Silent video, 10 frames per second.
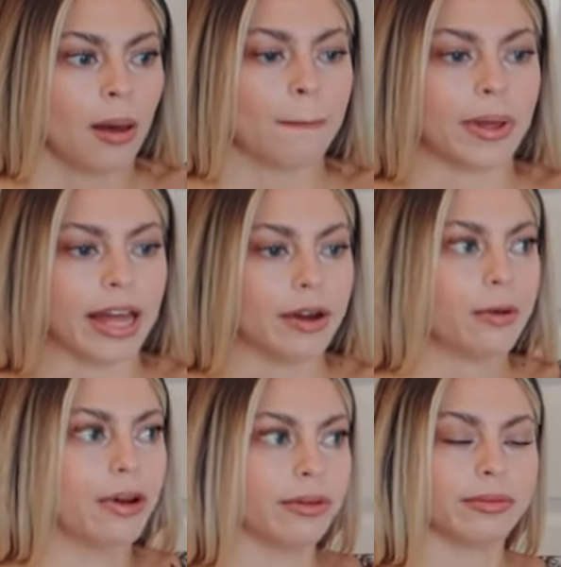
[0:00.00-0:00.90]
But
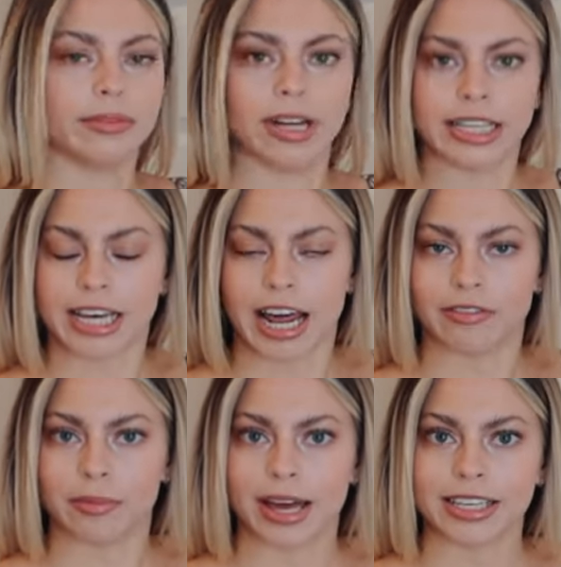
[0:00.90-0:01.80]
it's kind of
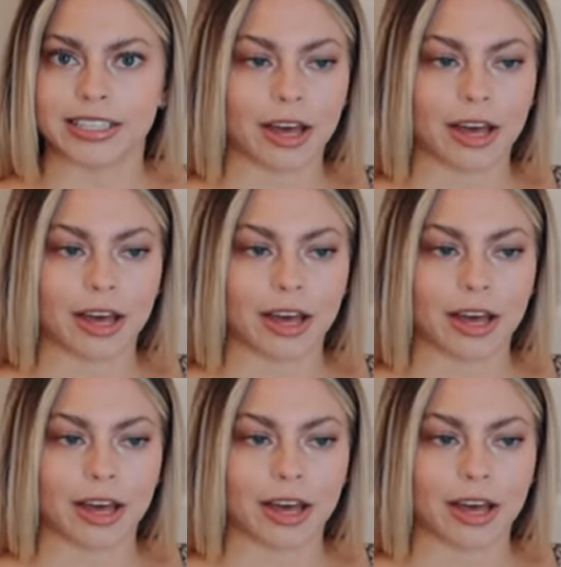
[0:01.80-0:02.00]
a mess.